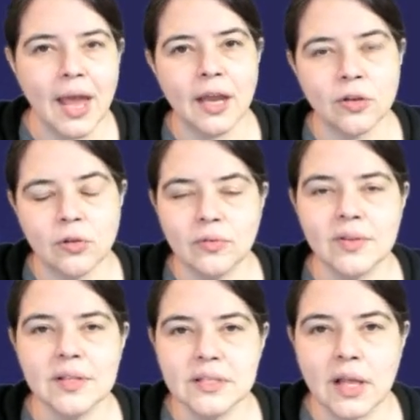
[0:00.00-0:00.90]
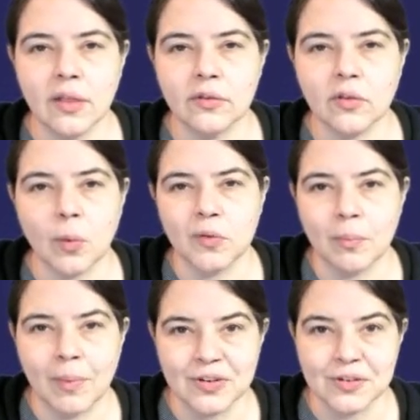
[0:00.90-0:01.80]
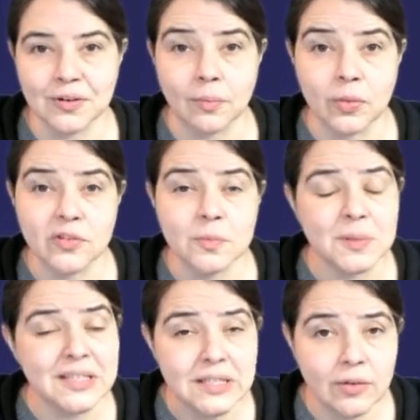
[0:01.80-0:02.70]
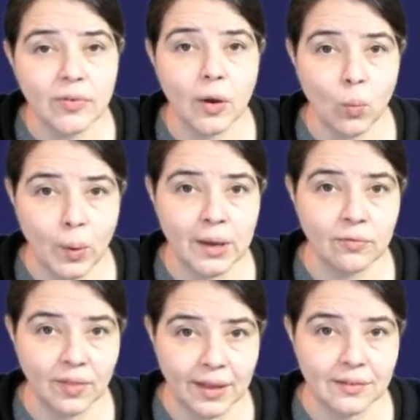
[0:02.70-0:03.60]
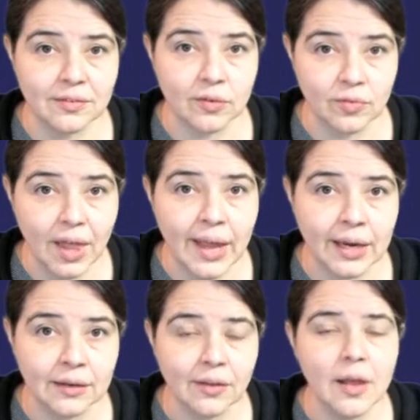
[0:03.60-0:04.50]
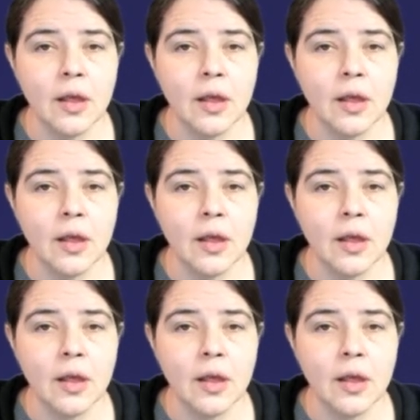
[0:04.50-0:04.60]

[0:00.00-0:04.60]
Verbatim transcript: and using the telescope to measure the specific wavelengths of light